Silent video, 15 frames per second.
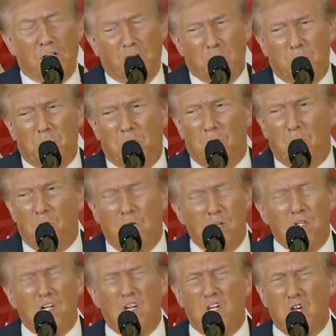That's what they do.
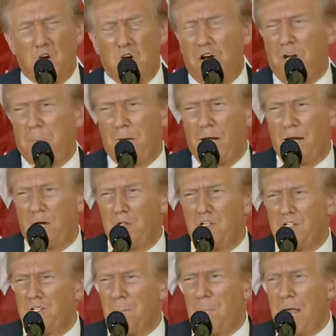These are dirty players.
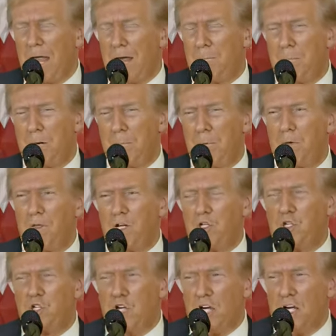These are bad people. They
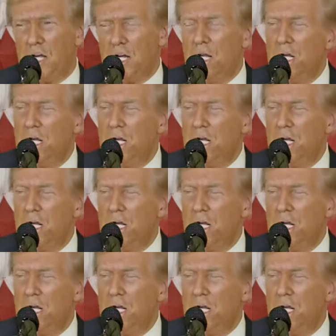cheat